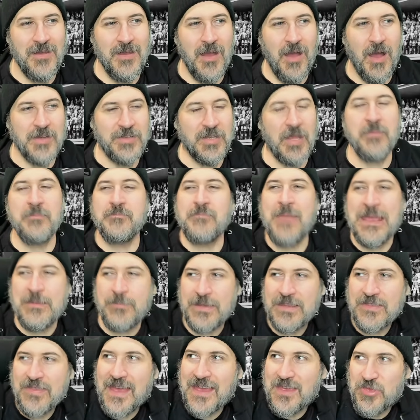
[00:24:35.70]
But
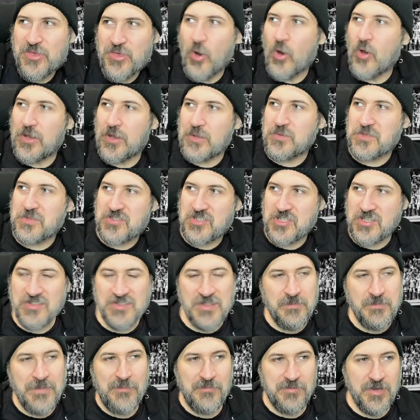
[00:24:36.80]
maybe they thought it was just
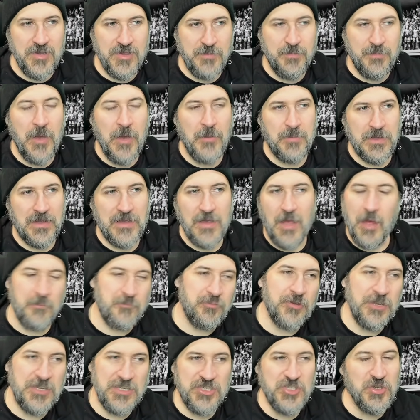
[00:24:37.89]
a member of the public. I'm
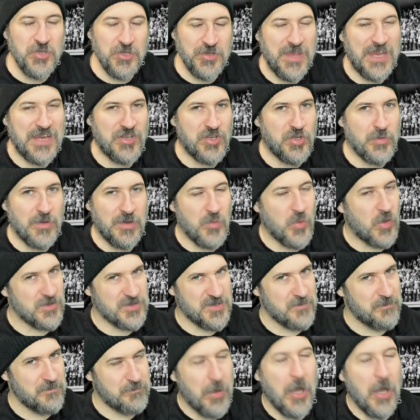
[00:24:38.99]
pretty sure they knew it
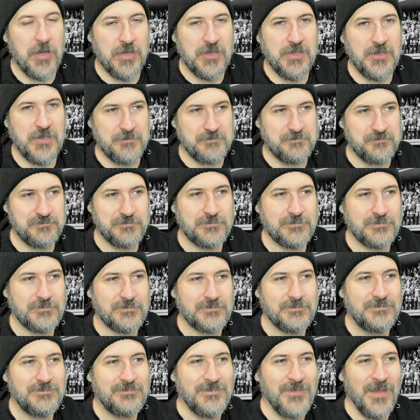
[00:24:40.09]
wasn't Punk.
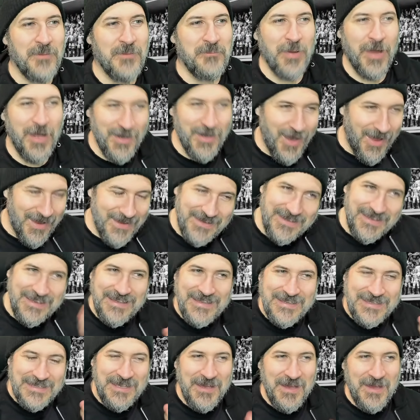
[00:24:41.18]
But, like,
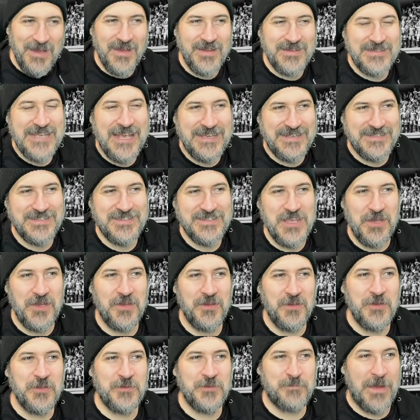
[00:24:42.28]
he takes the
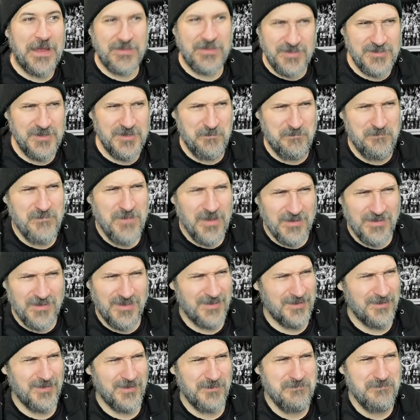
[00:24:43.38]
hood back. There's a
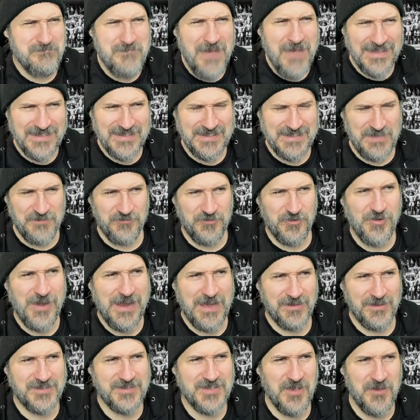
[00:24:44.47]
massive
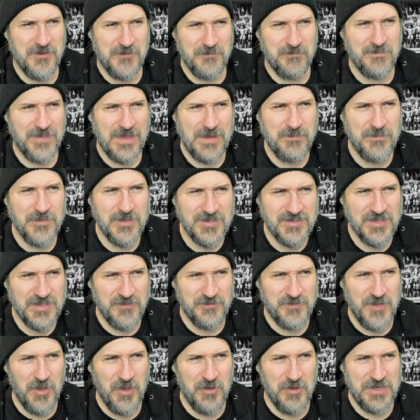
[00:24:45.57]
crowd, so they must
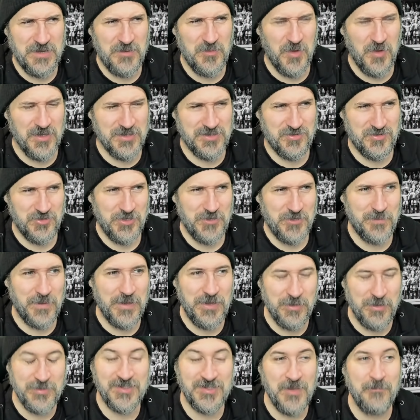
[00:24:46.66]
have known it was Drew, but
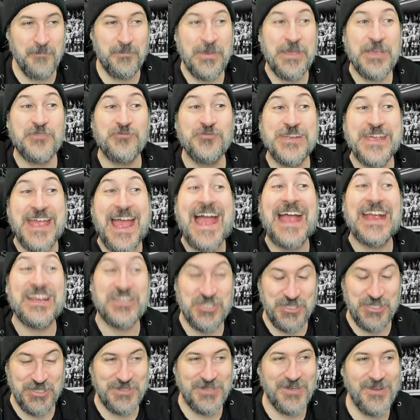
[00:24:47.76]
there was a big
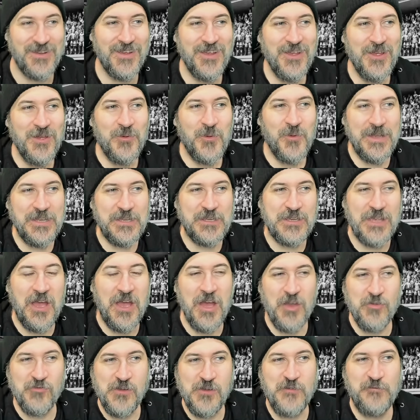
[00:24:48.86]
reaction when he
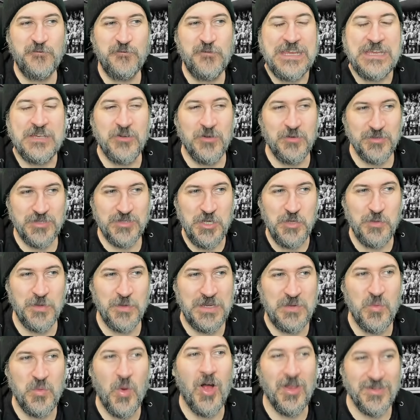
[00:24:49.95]
revealed who
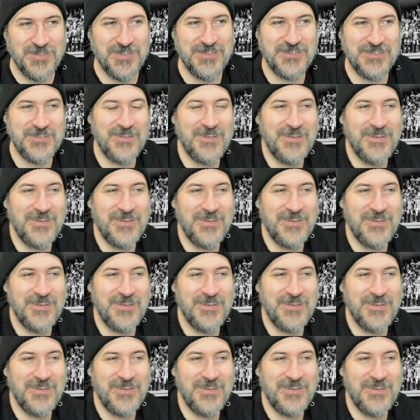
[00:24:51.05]
he was.